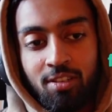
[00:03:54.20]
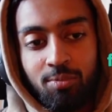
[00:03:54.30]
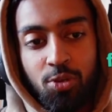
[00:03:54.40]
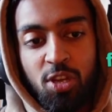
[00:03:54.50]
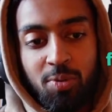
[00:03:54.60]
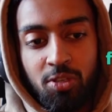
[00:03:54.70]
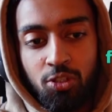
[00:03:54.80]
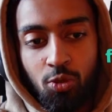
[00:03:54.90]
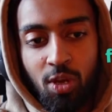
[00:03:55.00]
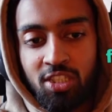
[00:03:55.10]
But you're here because
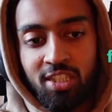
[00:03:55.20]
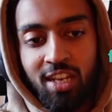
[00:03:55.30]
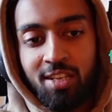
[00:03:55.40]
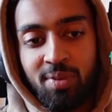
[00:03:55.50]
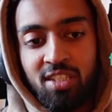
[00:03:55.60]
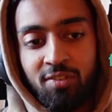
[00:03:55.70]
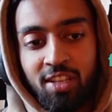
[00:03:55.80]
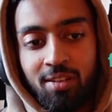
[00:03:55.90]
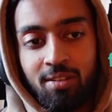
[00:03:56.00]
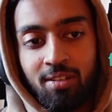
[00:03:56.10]
you do actually like my stuff
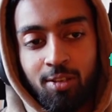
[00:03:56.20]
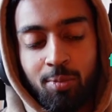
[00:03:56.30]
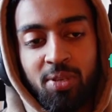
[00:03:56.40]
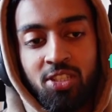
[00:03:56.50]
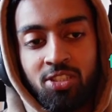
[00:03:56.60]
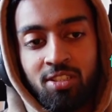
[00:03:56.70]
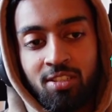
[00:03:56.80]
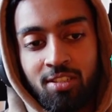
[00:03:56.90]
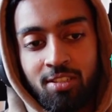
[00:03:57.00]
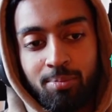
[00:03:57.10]
then, little bitch.
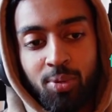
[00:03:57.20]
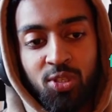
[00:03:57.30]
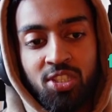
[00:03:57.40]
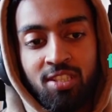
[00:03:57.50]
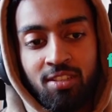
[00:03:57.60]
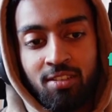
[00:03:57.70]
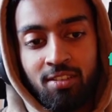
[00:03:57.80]
Pussy.